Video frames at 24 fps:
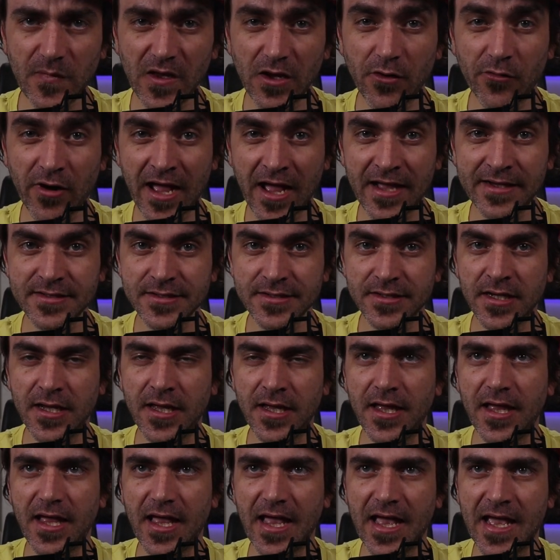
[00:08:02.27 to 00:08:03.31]
right?
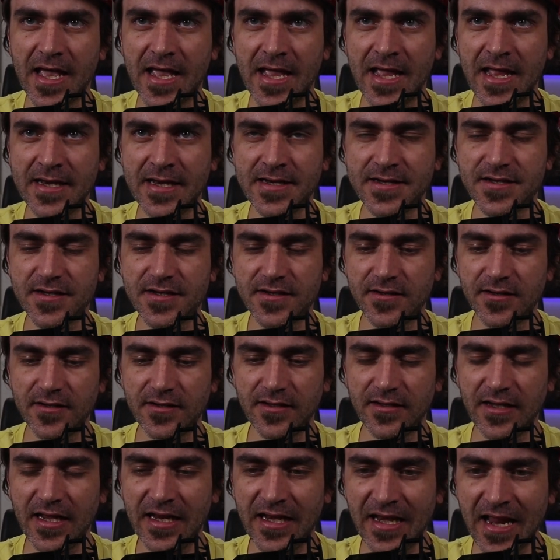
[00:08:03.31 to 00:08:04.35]
And
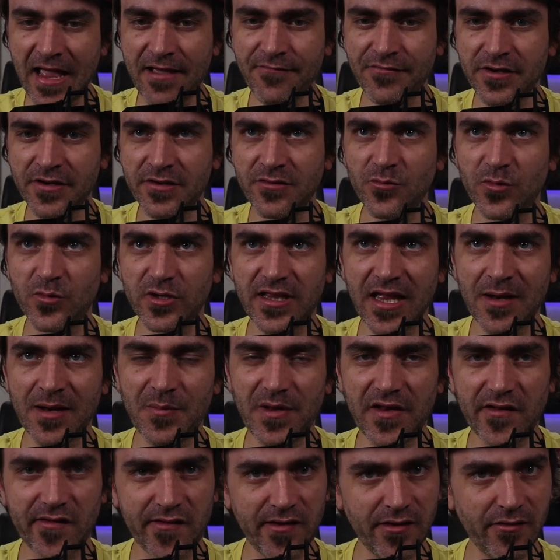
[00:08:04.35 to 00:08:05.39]
11 would then
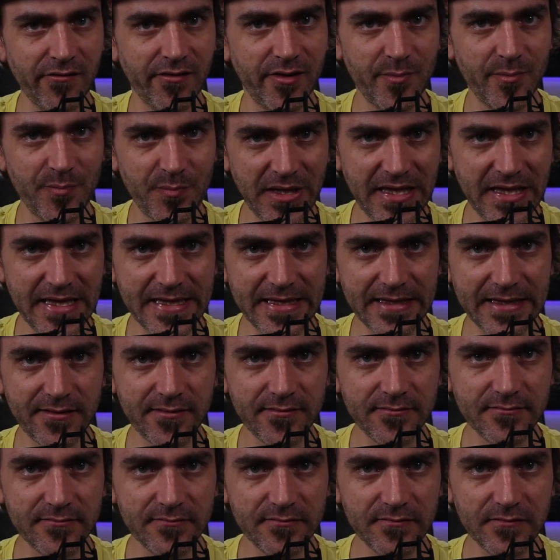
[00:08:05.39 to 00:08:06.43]
be
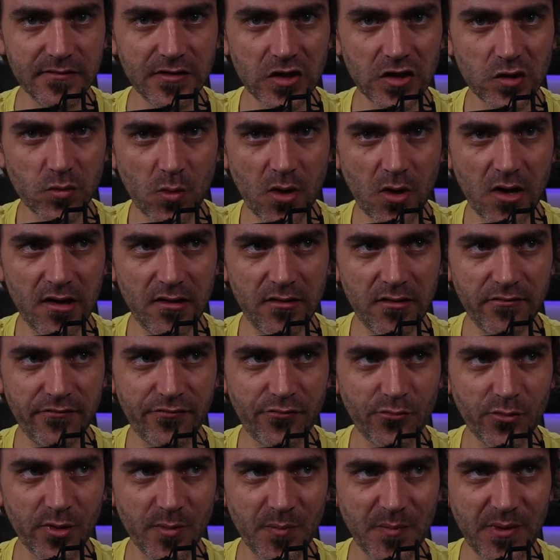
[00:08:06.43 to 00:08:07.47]
0B,
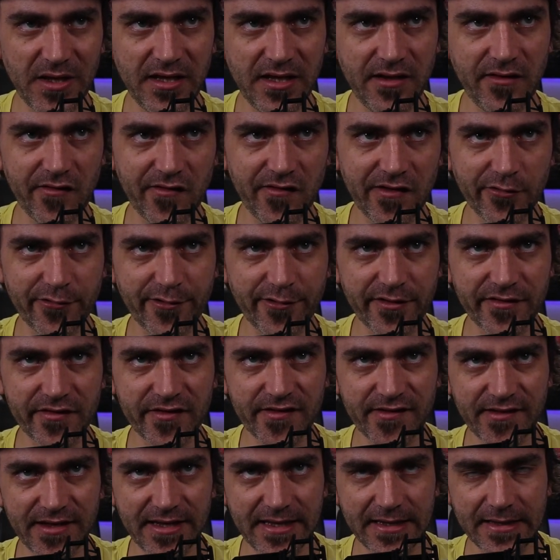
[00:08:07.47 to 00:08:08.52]
12 would be
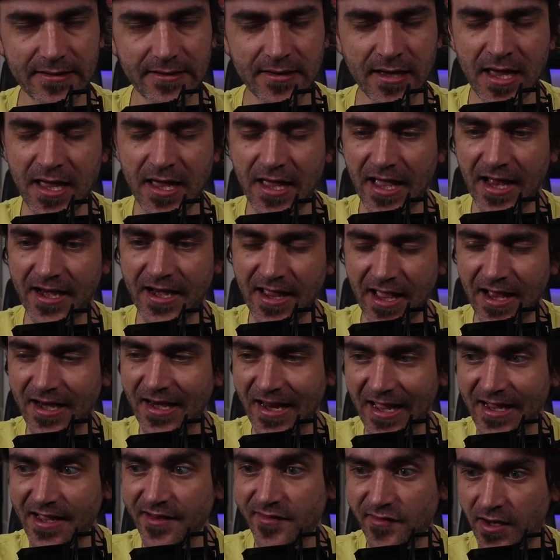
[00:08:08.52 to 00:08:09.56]
0C. And
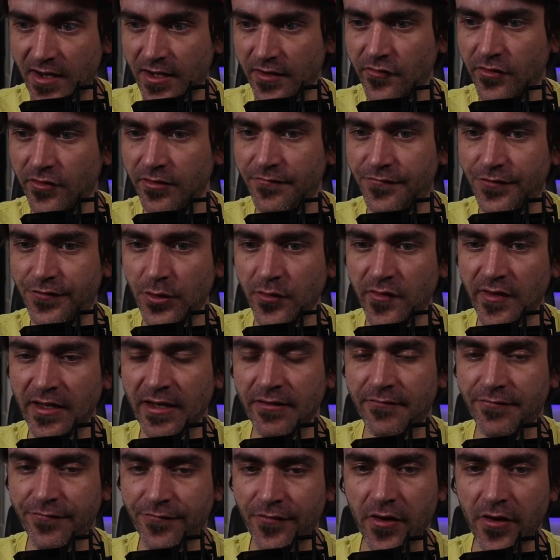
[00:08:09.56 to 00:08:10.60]
like I said, it's confusing
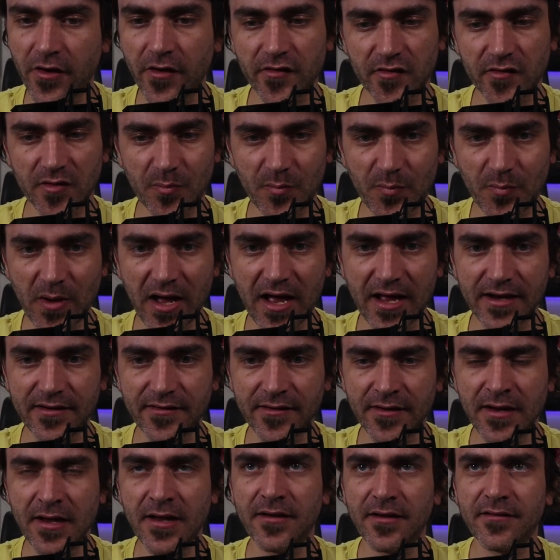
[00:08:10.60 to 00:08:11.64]
at first,
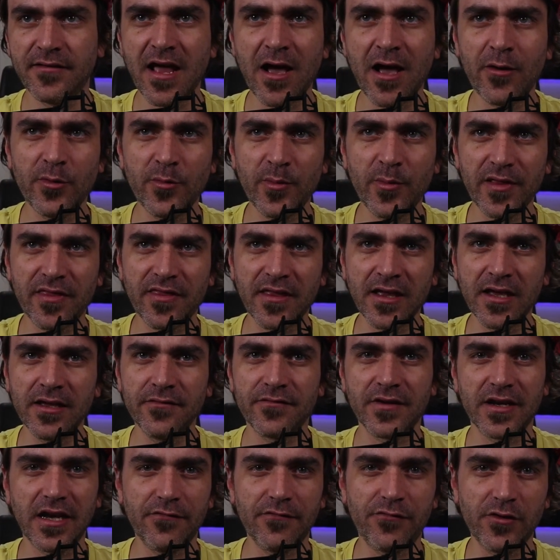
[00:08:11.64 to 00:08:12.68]
but now when we think
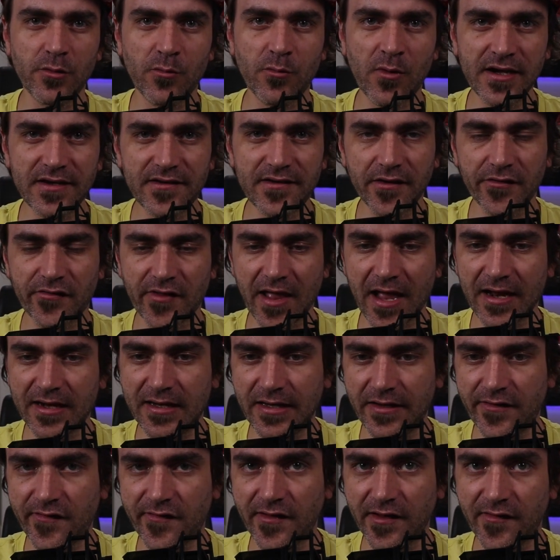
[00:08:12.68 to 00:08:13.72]
of it, if we want
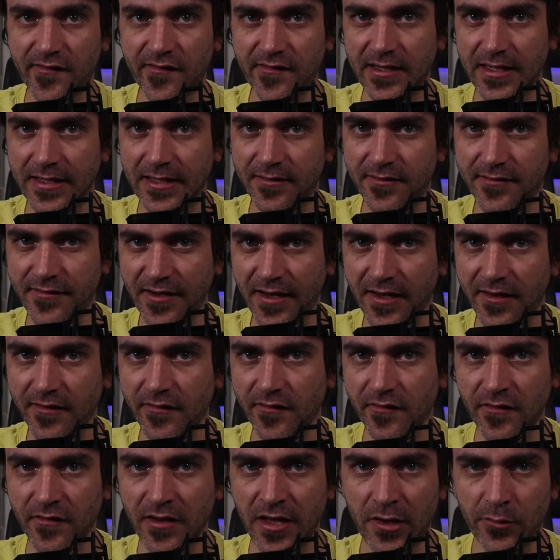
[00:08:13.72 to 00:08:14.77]
exactly 16
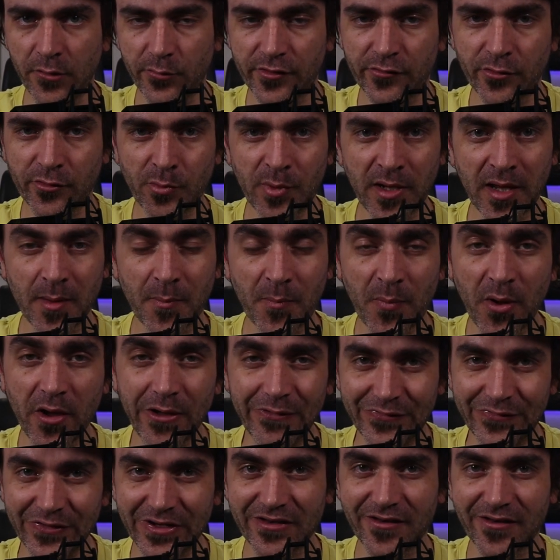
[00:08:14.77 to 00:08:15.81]
ticks, which would be a
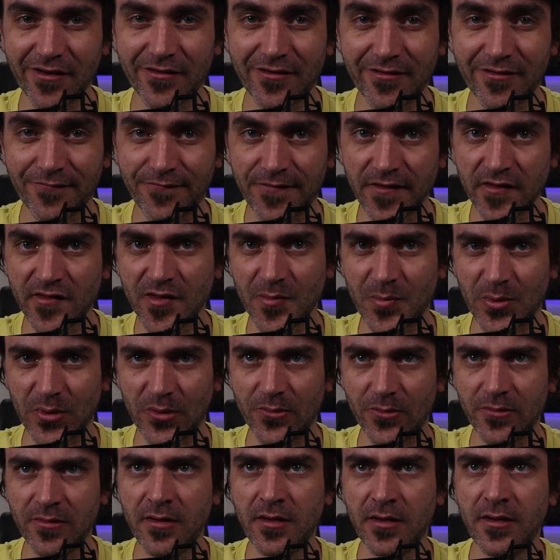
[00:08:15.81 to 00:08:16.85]
perfect
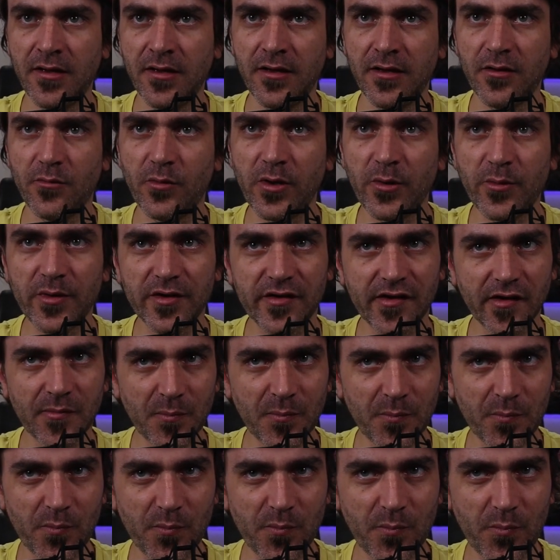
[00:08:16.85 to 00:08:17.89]
divisible, we would just
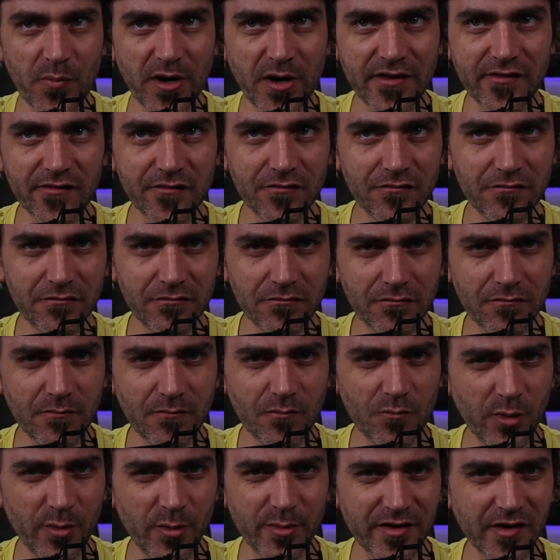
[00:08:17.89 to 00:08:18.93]

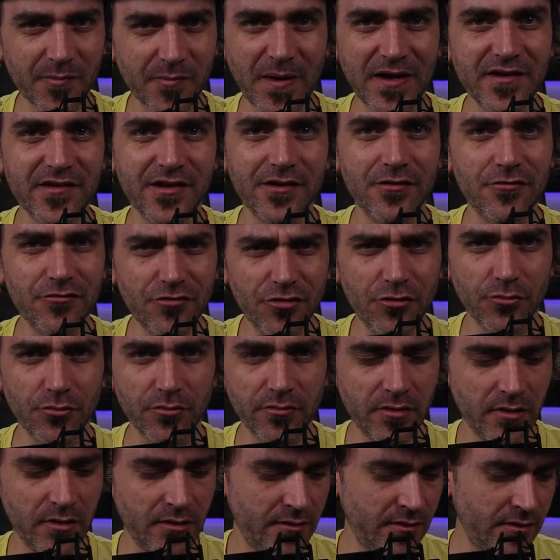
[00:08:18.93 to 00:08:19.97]
punch in 2.
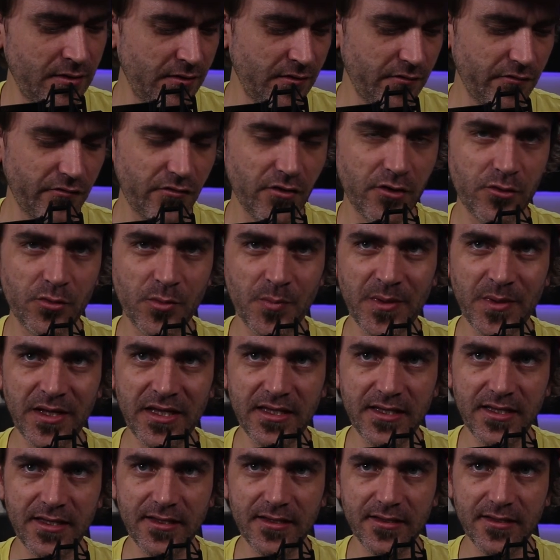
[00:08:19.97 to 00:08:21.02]
So it would
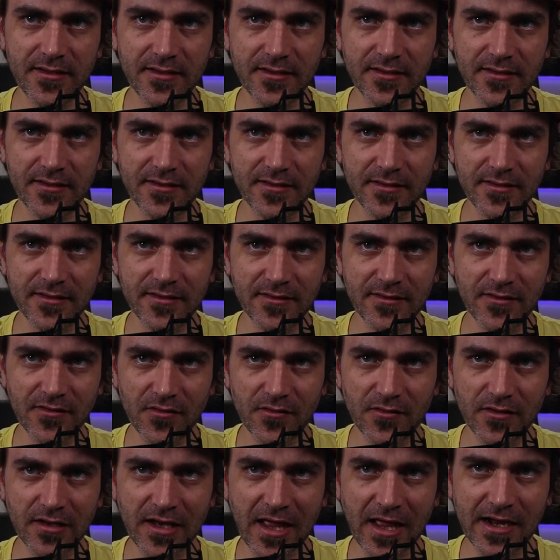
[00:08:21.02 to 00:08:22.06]
be
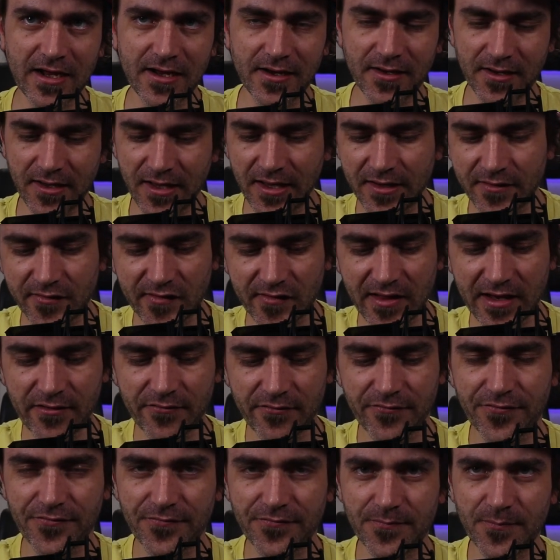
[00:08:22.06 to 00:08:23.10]
like, instead
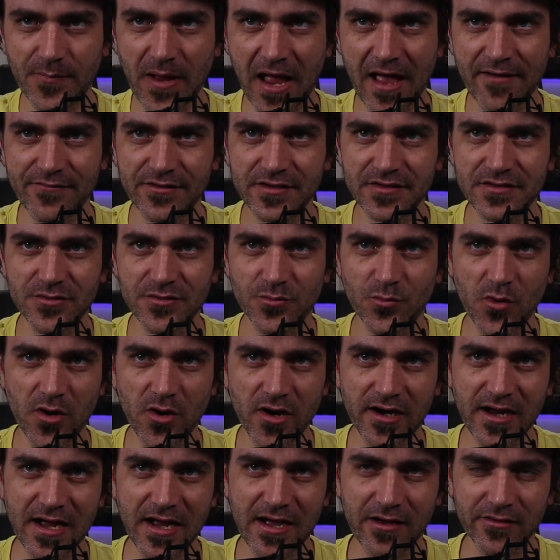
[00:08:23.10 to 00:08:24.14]
of having to
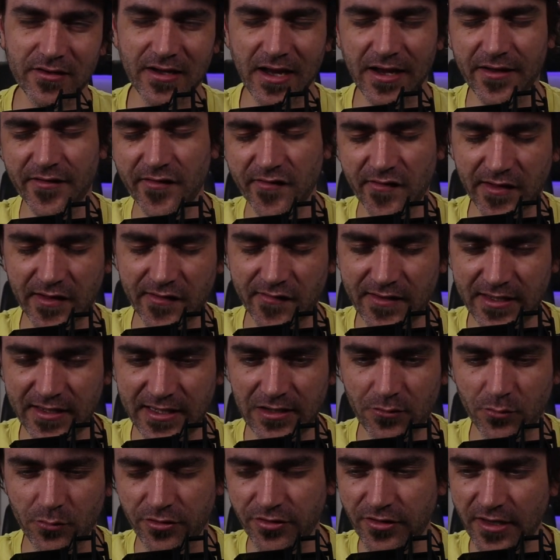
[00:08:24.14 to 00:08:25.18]
work out like
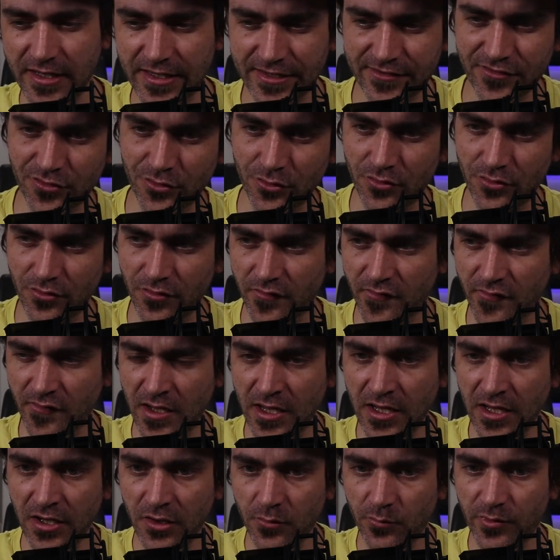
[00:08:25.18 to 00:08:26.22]
16 or 32s,
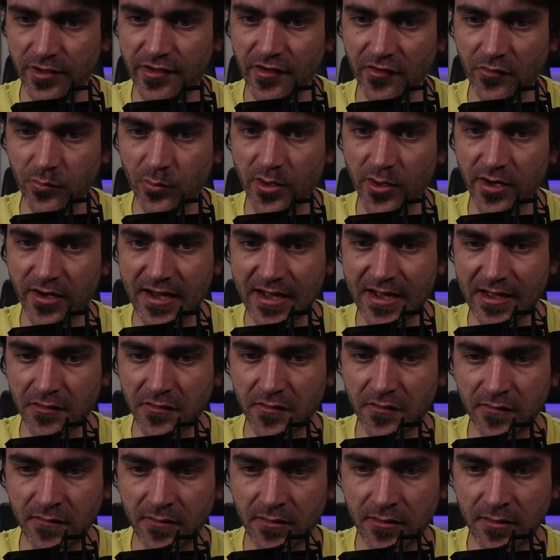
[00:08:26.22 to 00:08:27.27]
we just work
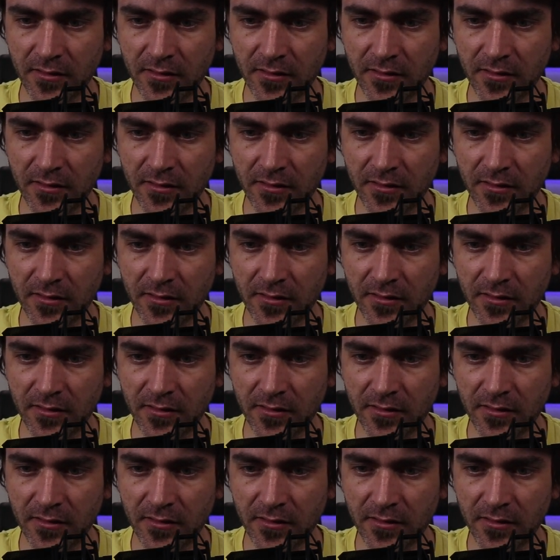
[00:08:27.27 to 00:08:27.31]
out